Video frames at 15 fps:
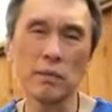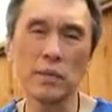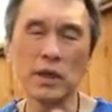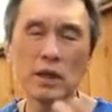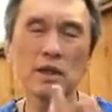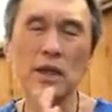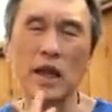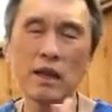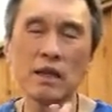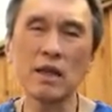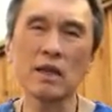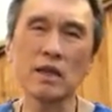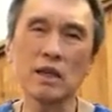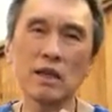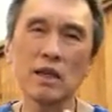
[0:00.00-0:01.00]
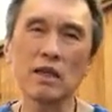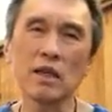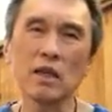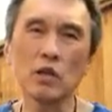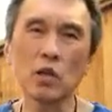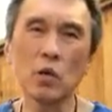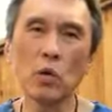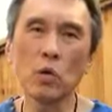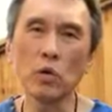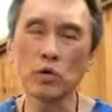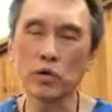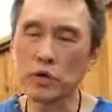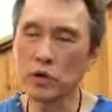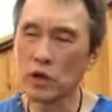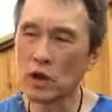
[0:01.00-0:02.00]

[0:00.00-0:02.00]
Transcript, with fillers: because techniques is just a tools